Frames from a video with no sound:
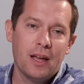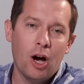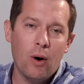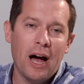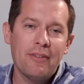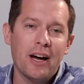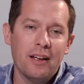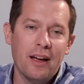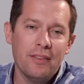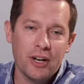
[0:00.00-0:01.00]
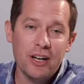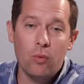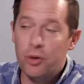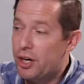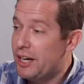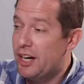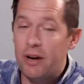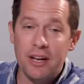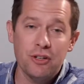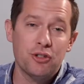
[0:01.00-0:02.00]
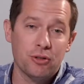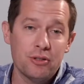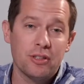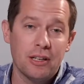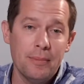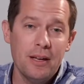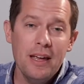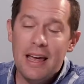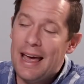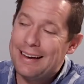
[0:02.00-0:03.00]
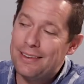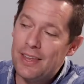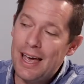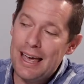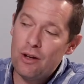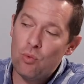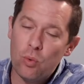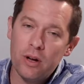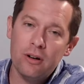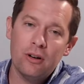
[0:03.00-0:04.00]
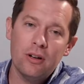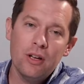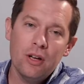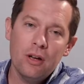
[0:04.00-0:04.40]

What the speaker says: They're going to go down to Jerusalem, and they will